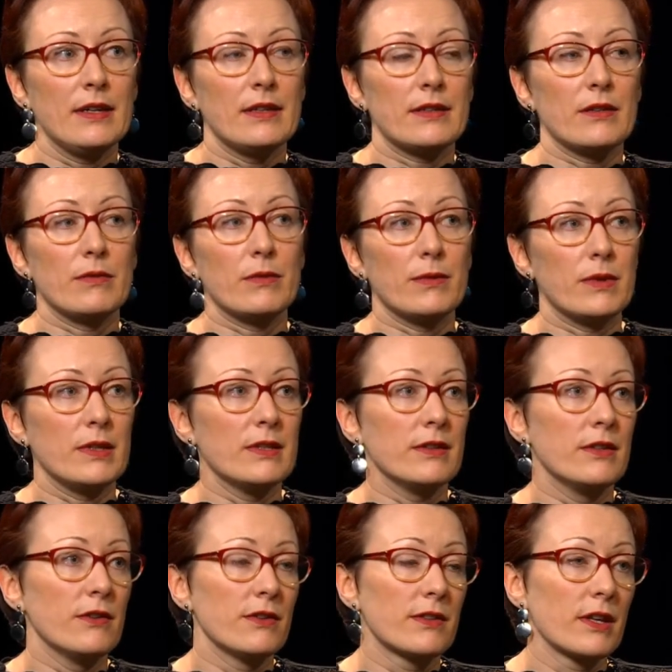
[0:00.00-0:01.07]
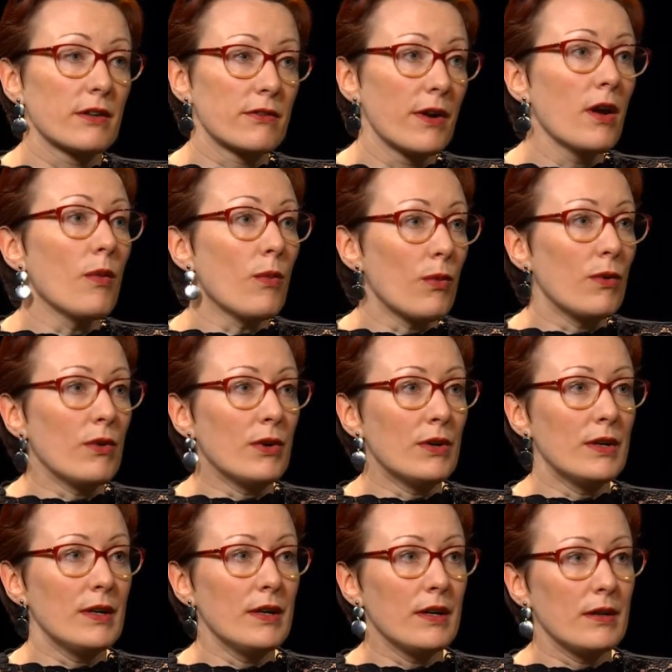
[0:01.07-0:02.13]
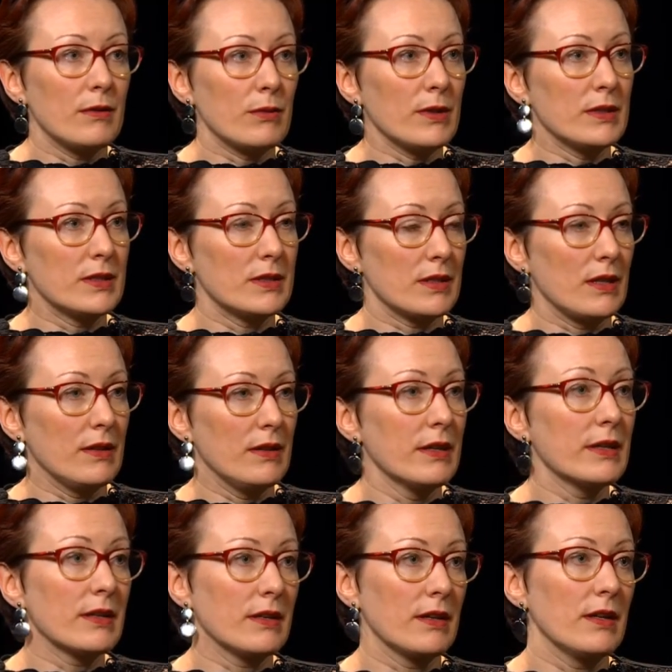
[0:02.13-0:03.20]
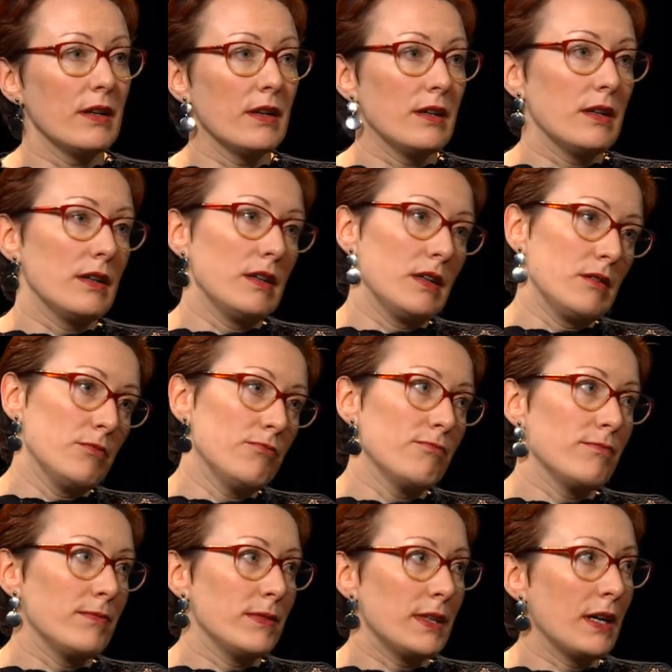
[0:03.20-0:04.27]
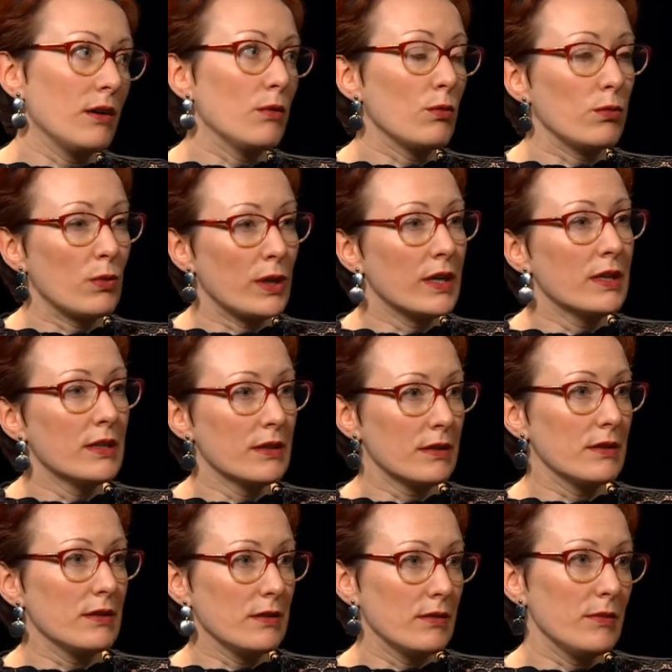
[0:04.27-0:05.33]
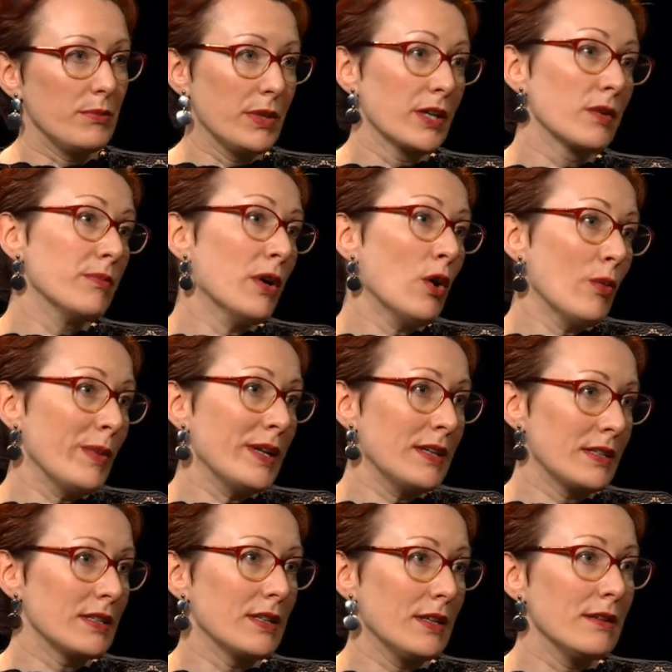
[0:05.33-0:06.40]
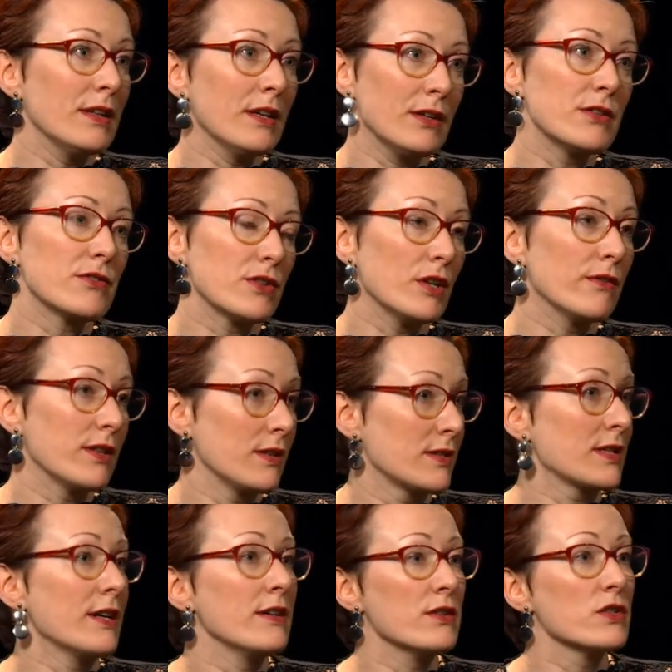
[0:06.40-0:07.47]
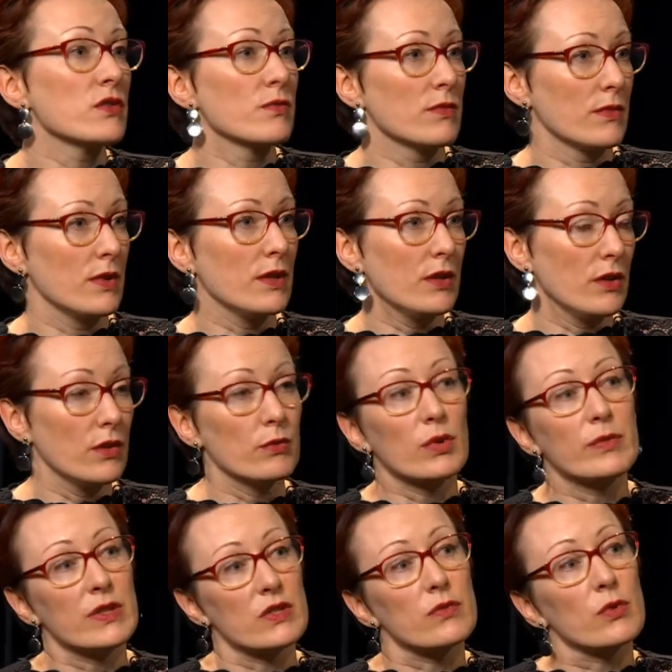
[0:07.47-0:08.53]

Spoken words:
So the Great War was, I think, that one big moment in the history of the Zionist women's